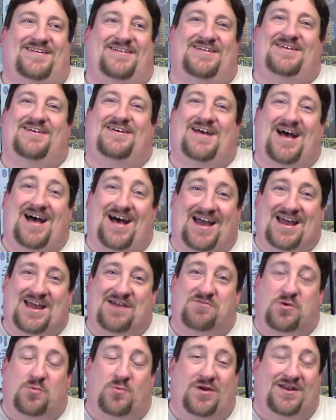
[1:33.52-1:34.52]
hi
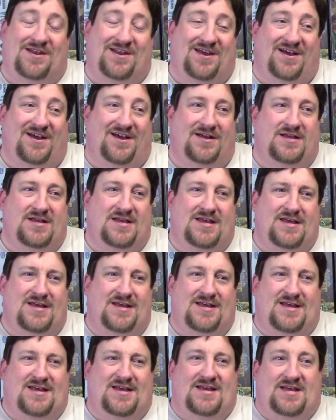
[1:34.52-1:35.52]
everyone. Uh,
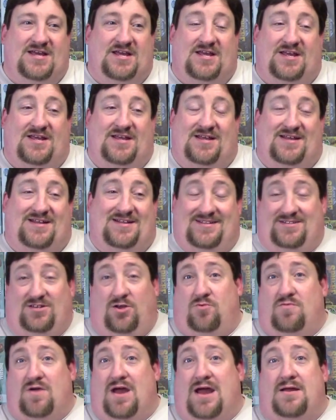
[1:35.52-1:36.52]
it's
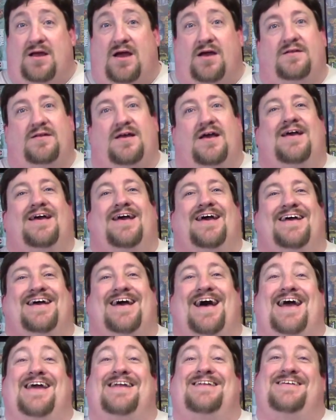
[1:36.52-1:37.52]
all right. Uh,
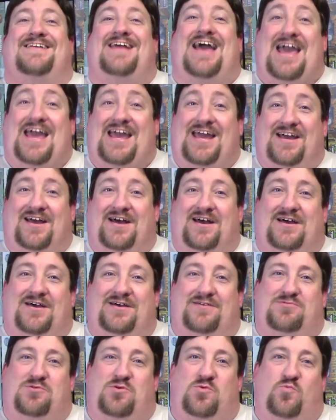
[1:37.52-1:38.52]
hi, today
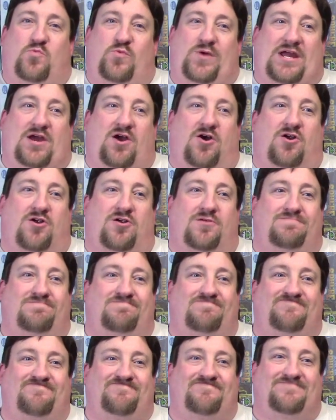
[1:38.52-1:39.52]
uh, we are
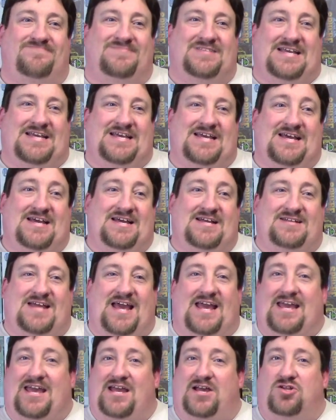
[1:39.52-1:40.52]

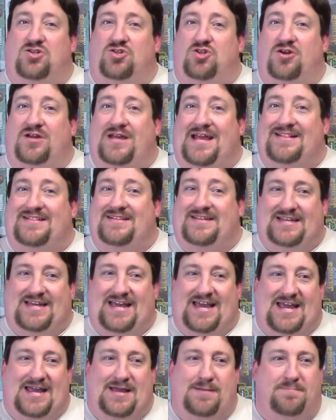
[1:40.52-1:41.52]
taking a look at the
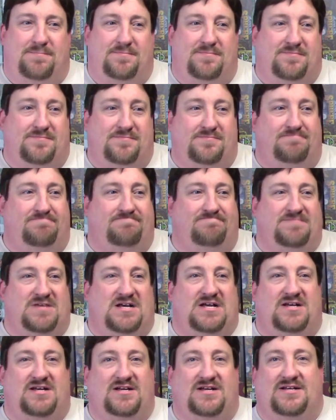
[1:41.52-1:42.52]
game
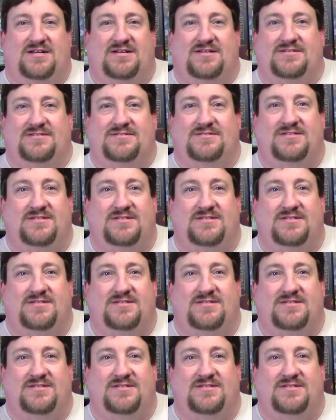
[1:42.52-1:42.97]
uh,